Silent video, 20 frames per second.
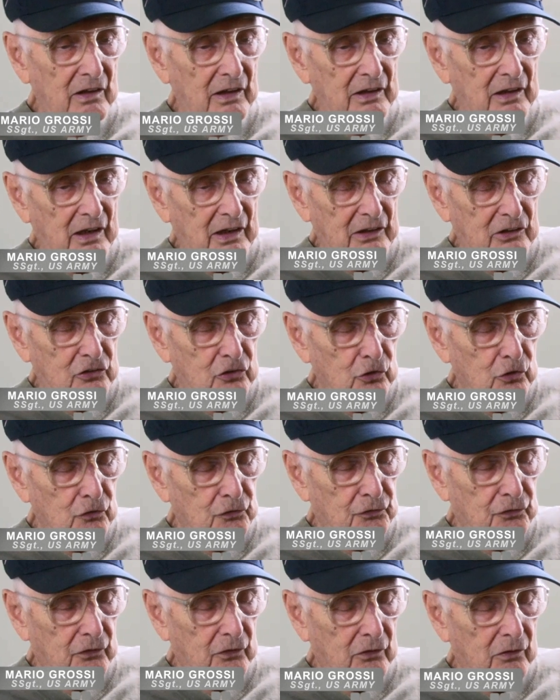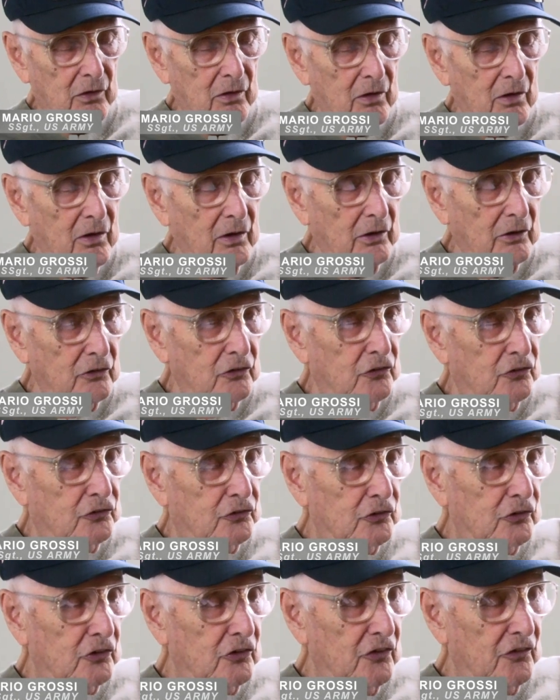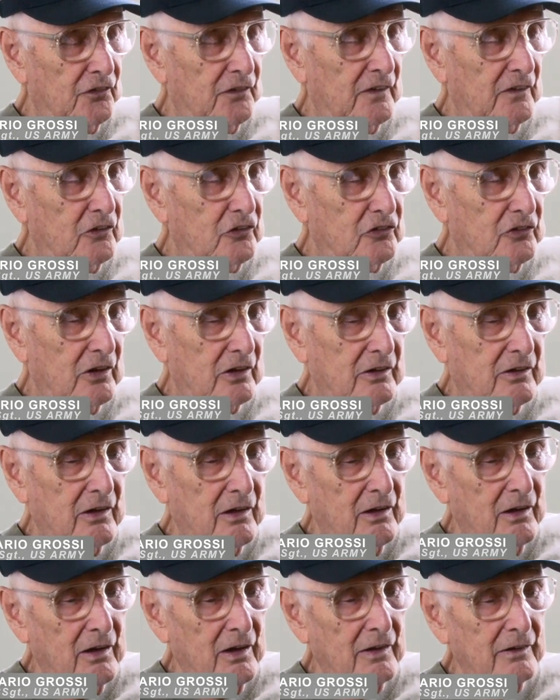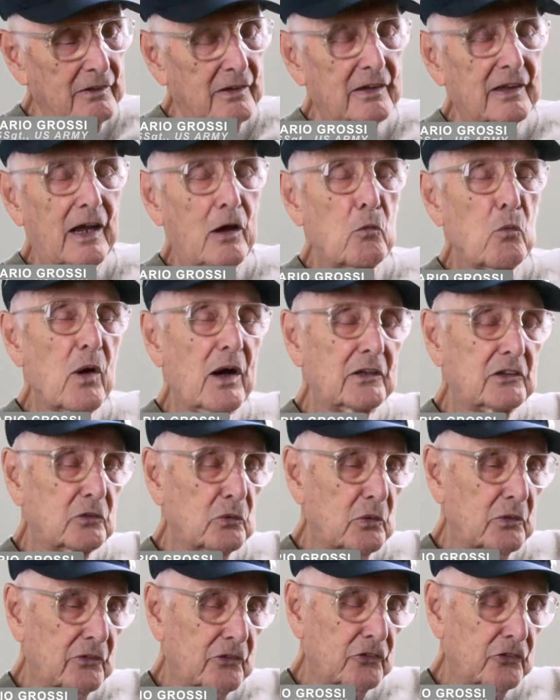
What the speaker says: I do for certain things that I want to.